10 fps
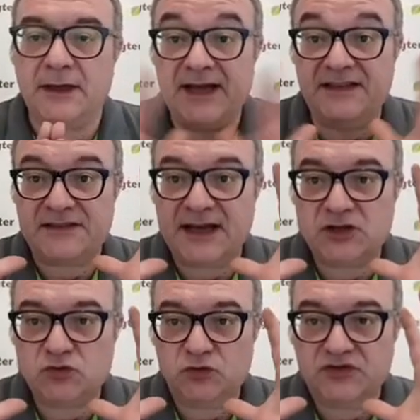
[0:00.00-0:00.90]
As the
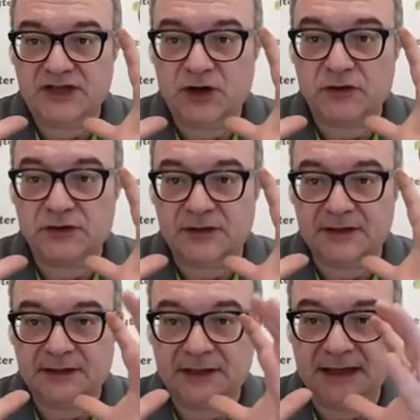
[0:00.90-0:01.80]
air cools down,
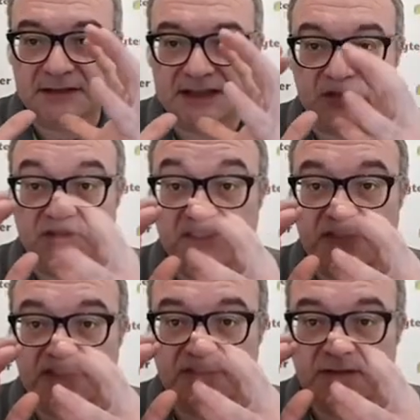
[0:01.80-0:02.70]
it
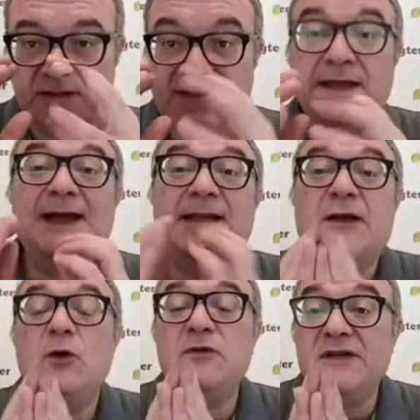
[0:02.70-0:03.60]
decreases and
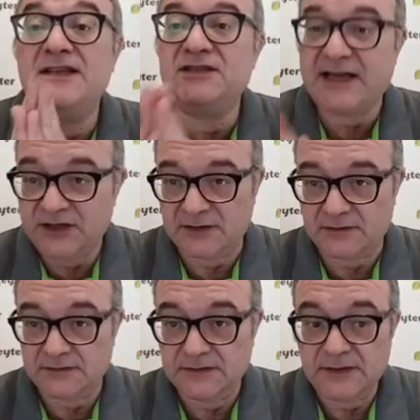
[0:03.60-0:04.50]
can hold less air.
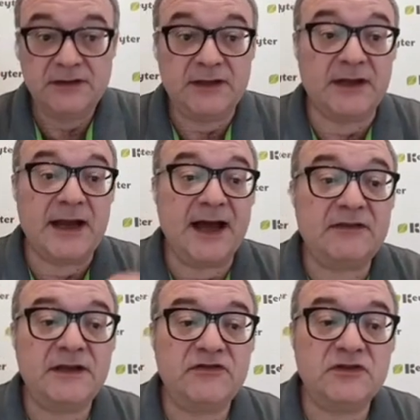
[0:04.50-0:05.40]

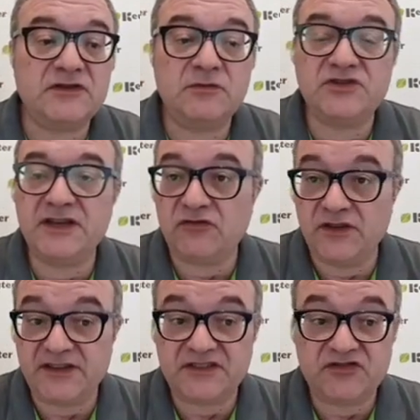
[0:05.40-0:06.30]
Having a 50%
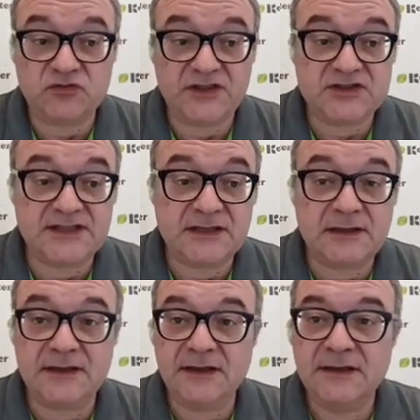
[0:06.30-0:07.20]
relative humidity
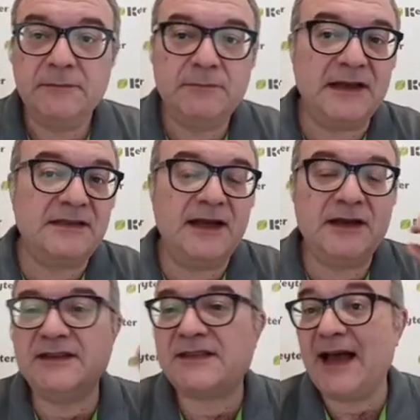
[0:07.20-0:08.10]
means that
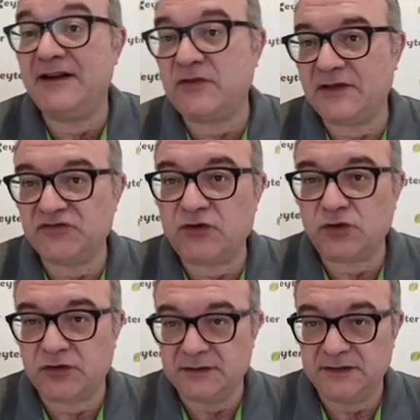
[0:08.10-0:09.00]
it is halfway
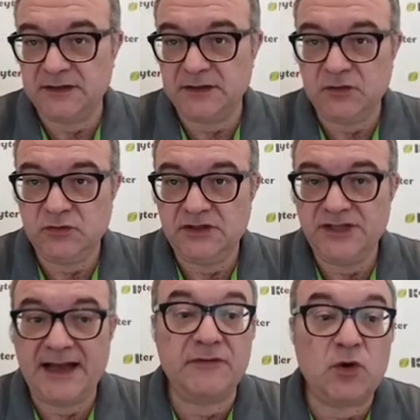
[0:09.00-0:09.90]
full. We could
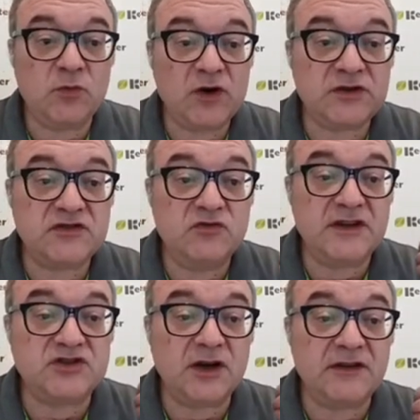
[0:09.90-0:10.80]
add more water to
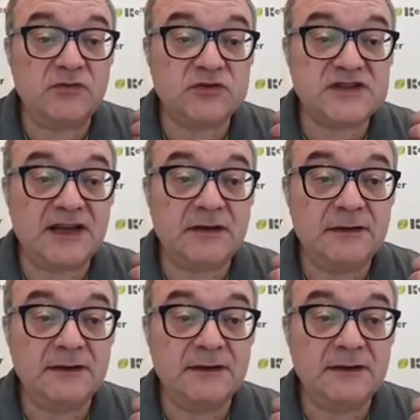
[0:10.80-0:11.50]
reach 100%.